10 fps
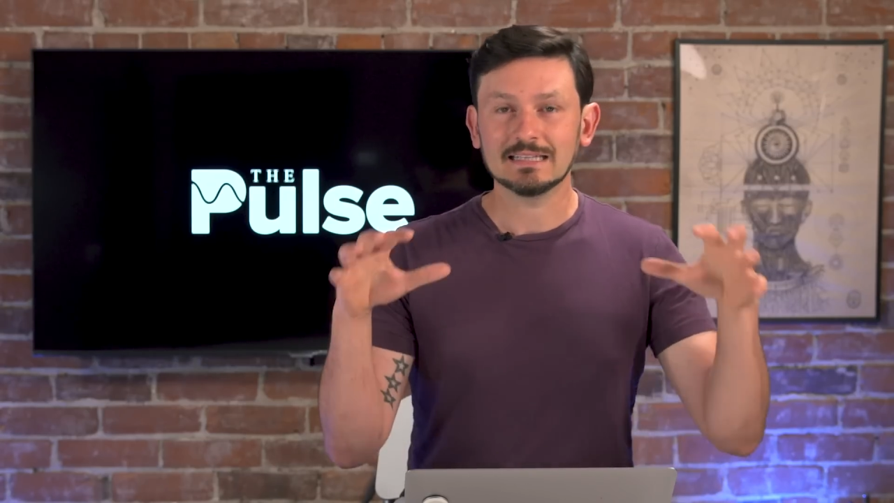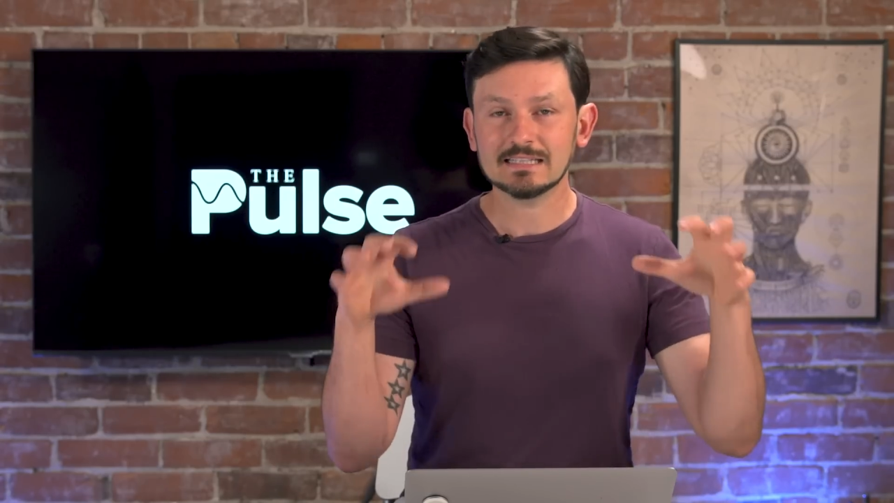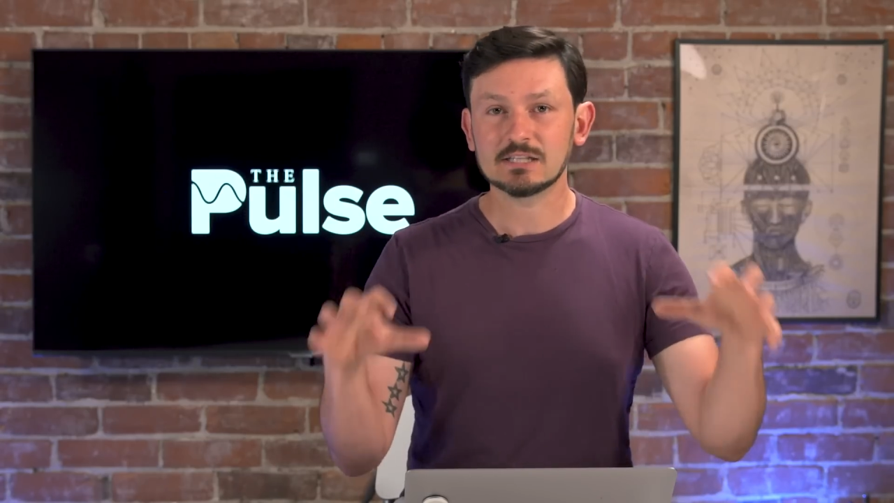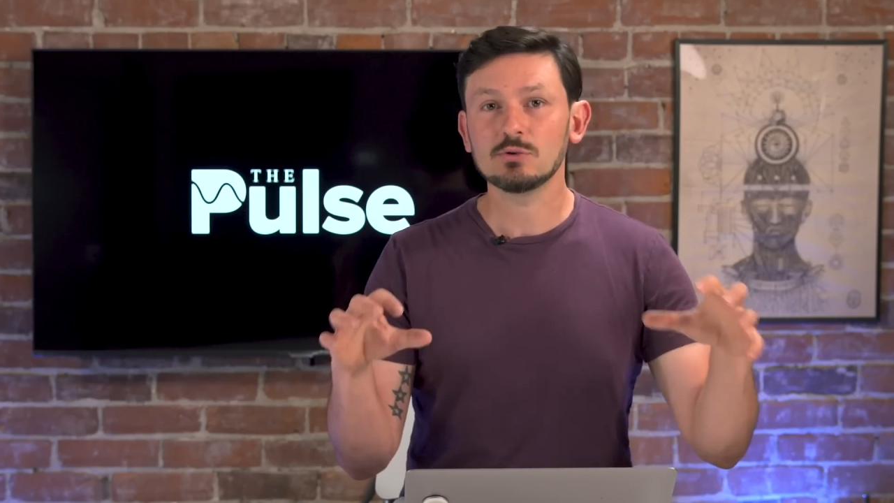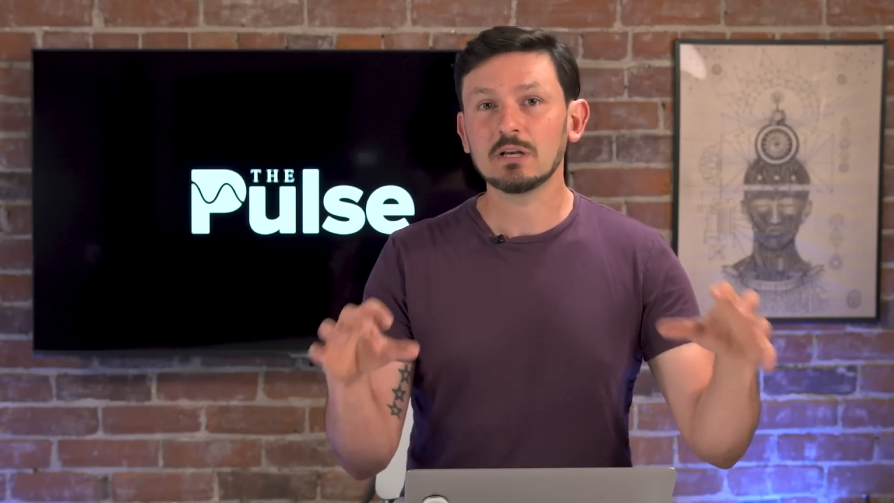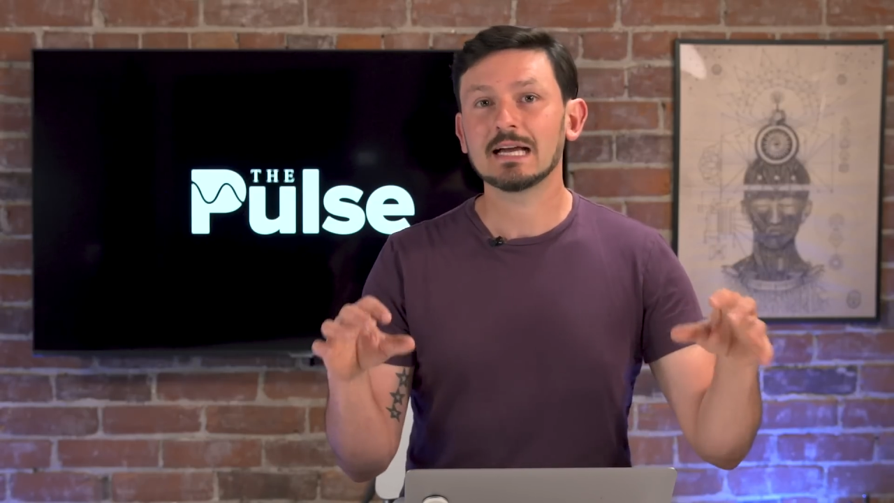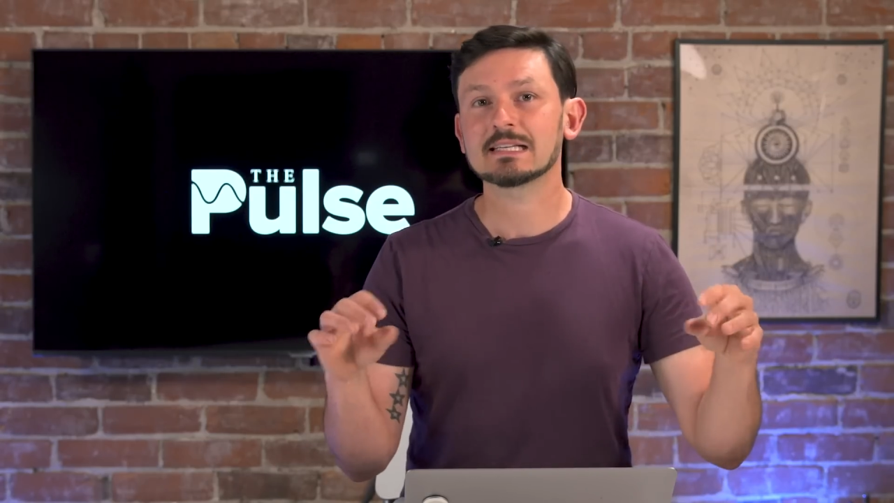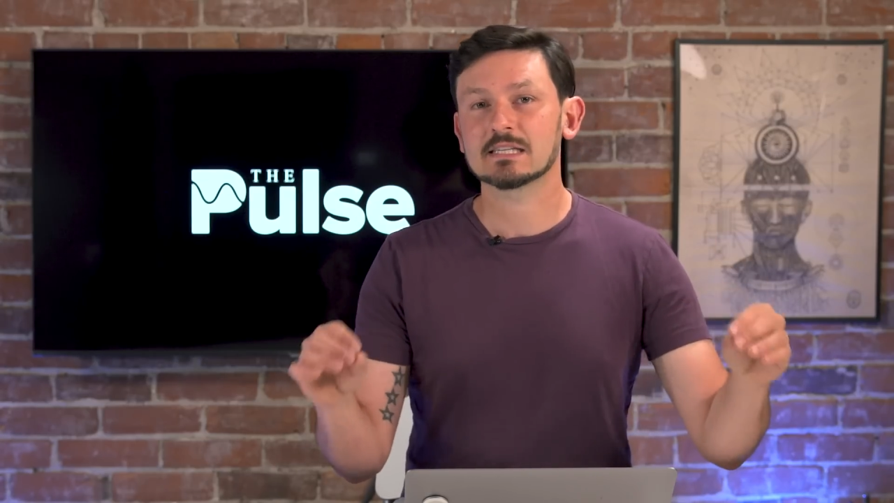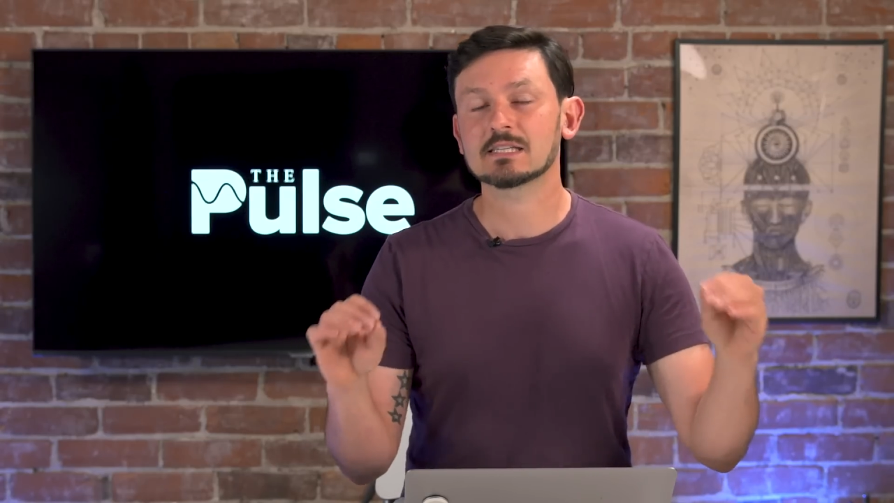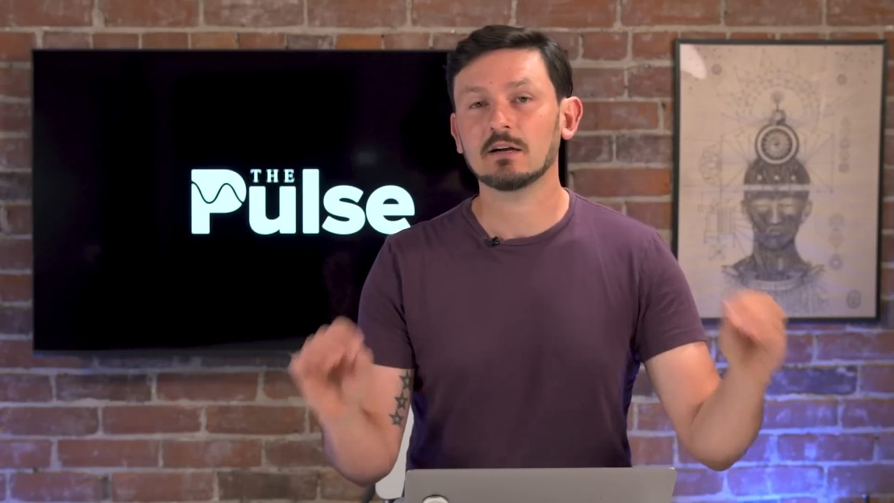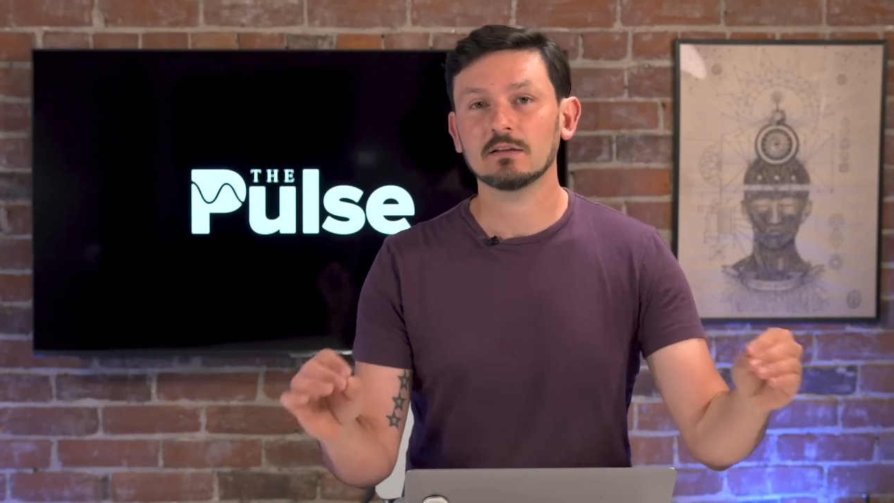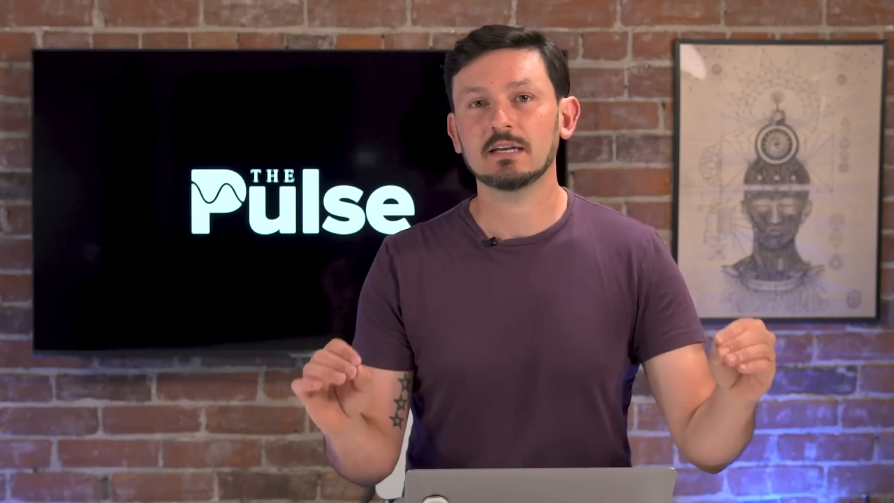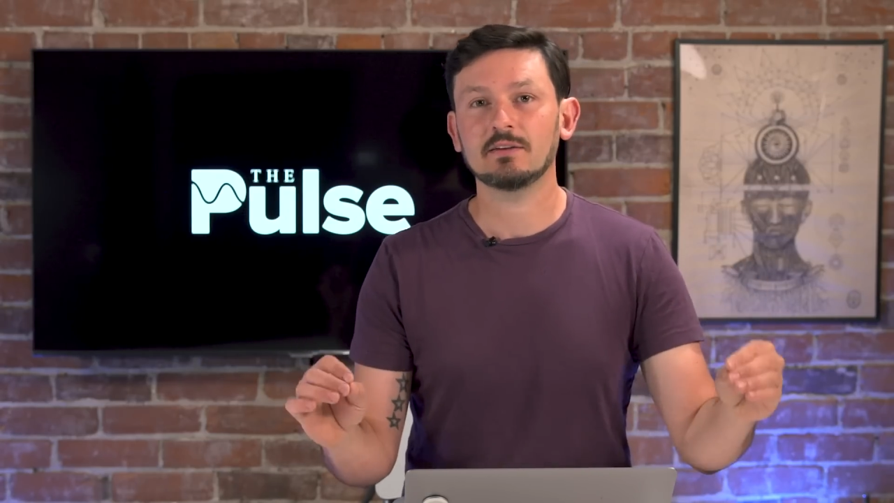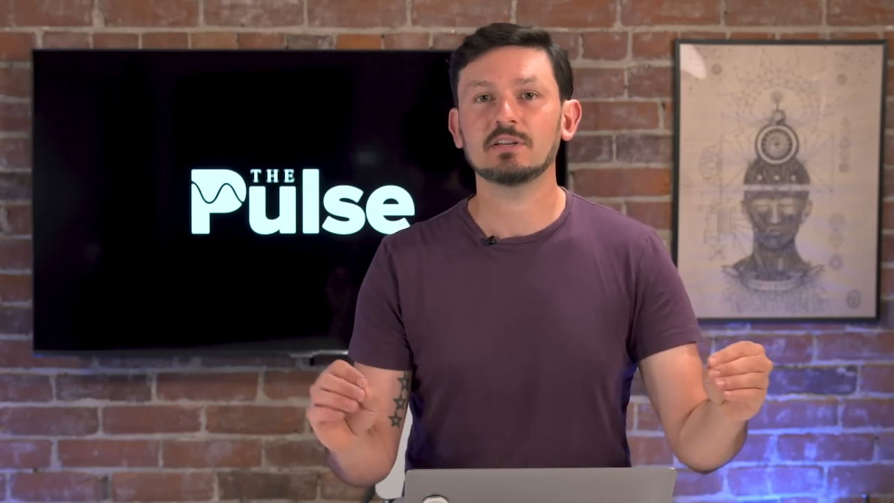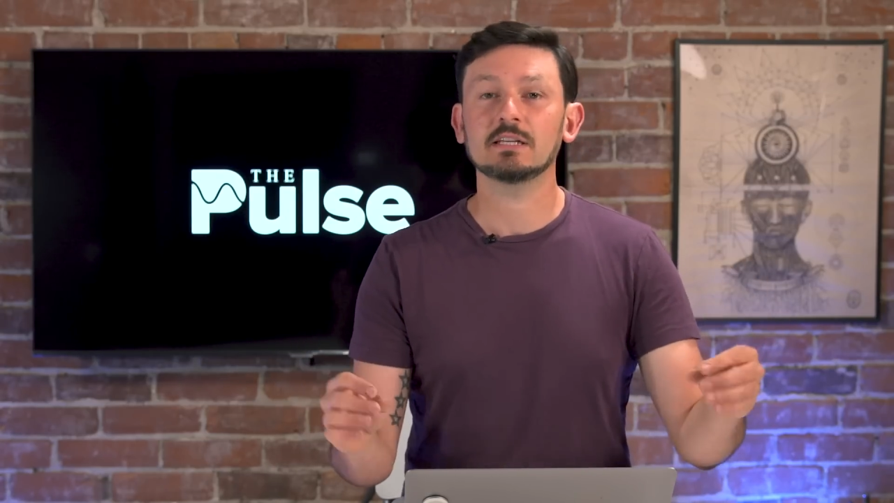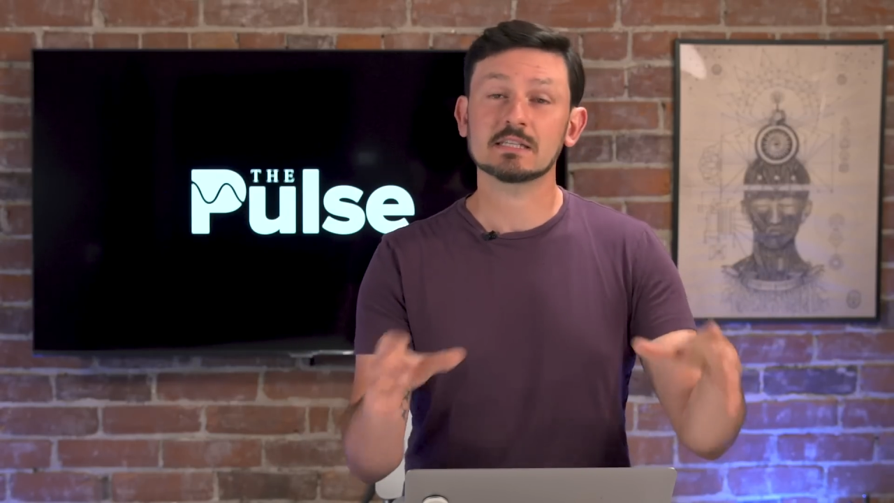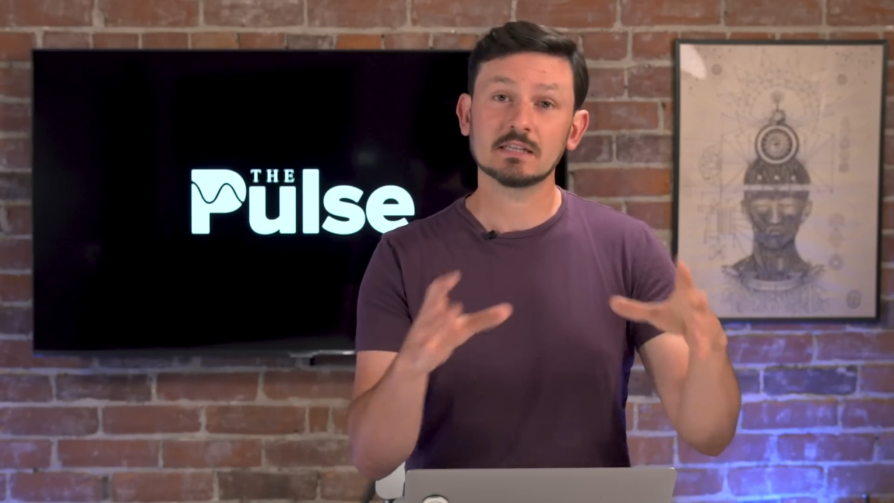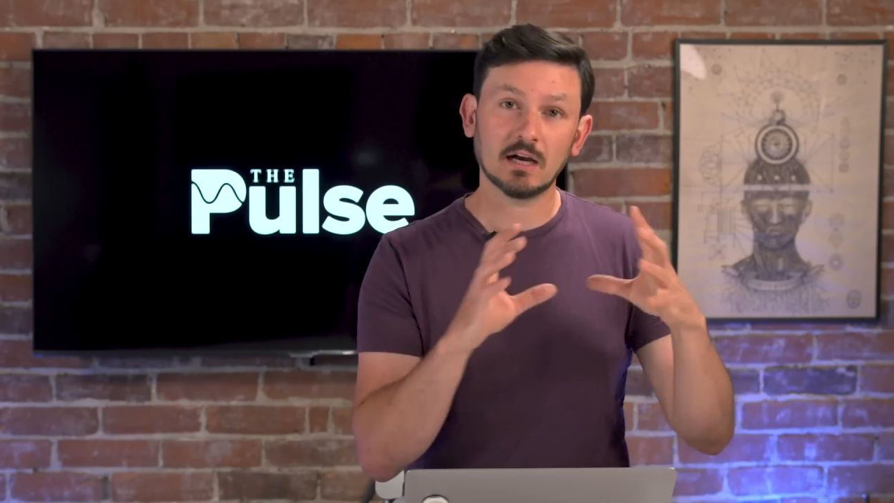Let's utilize the solid evidence,